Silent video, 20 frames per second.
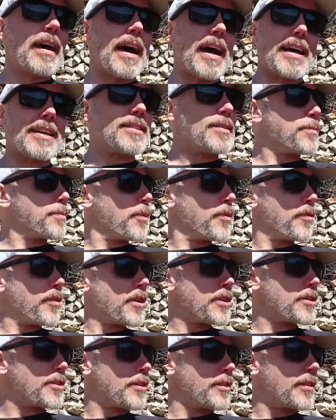as a
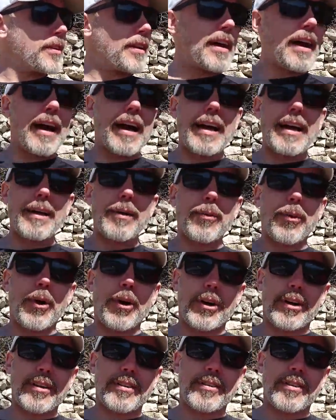profession, I
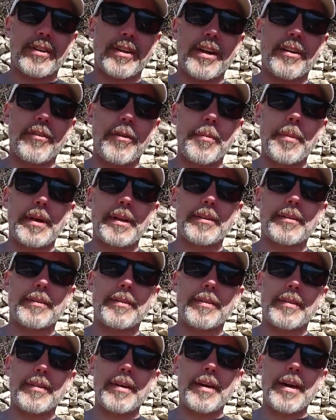work as a
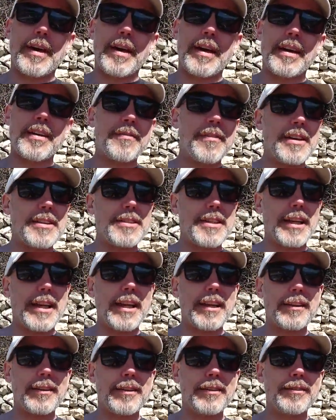government uh,
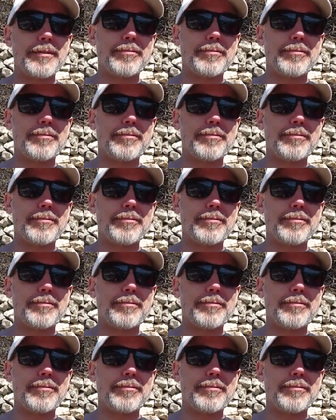investigator